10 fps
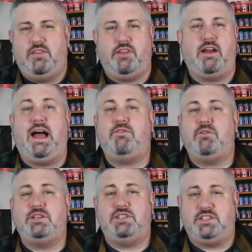Their
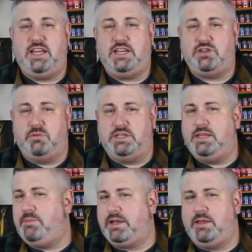avaricious nature would
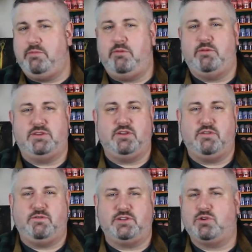typically be
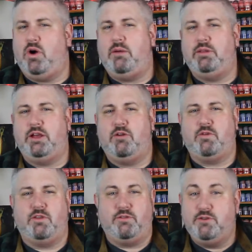reserved for squabbling over
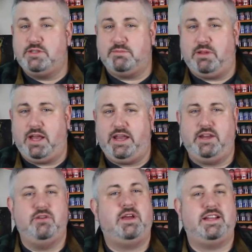the food supply and
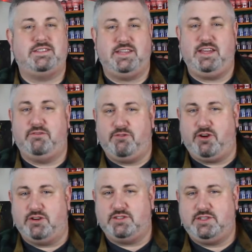who gets to eat
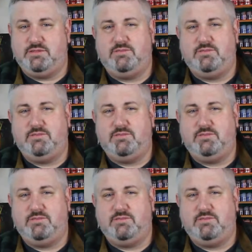first.